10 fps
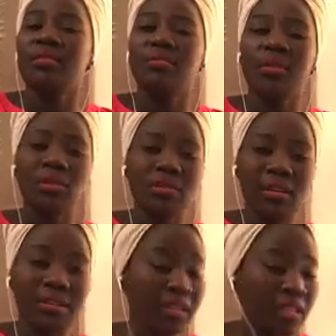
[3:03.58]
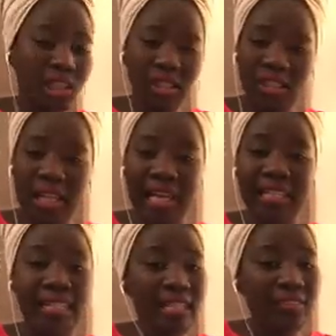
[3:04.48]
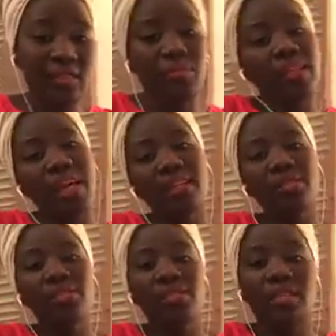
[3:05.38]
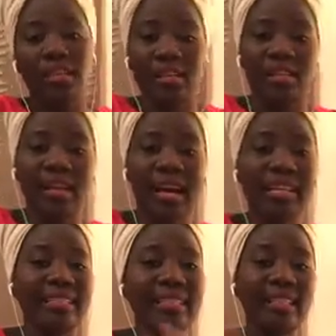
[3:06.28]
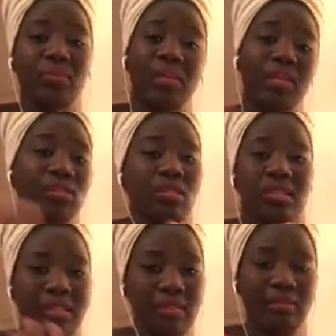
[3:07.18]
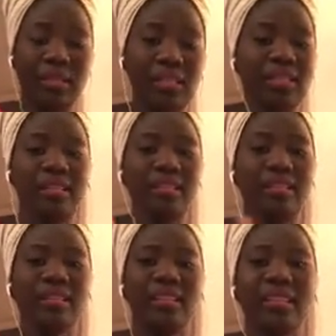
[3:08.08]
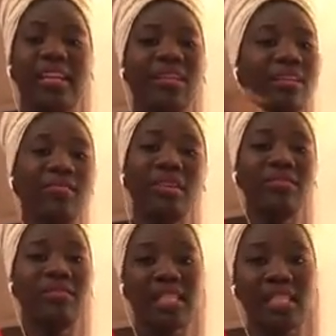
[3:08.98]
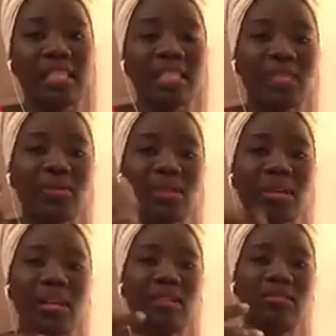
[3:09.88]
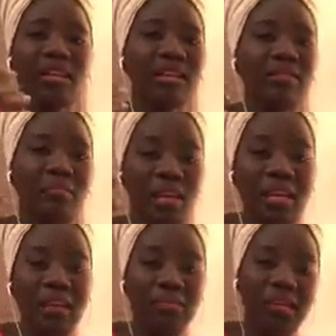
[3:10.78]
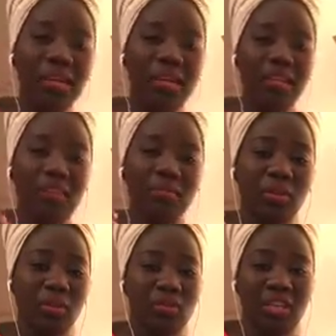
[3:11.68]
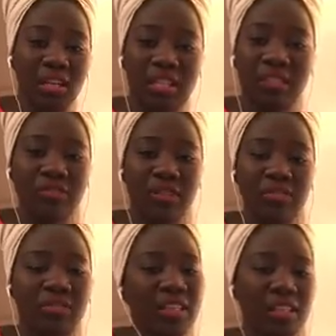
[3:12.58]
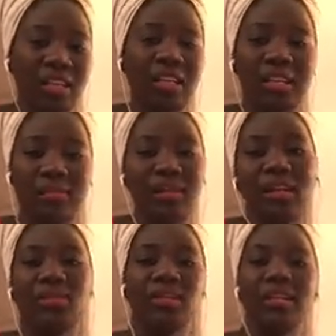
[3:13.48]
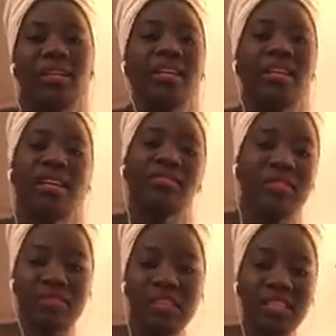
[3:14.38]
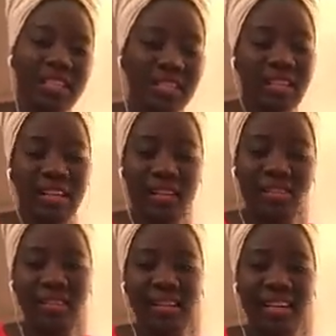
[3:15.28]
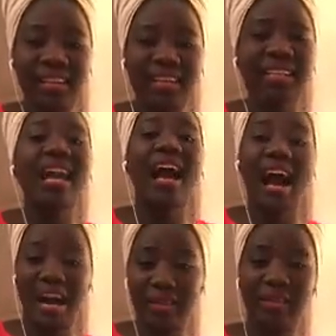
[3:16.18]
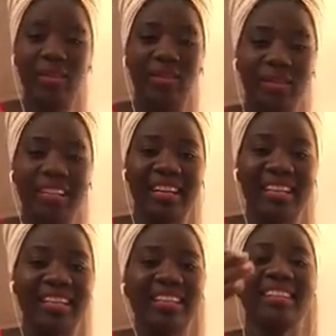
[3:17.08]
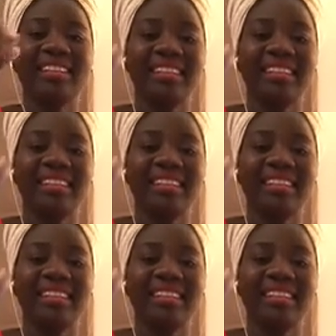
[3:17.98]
Because initially I didn't even plan to stay here. I didn't plan to stay in Pakistan. Like even visiting was kind of like me being, crazy for adventure. And I'm like, okay, if everyone says the country's scary, I will go there. Like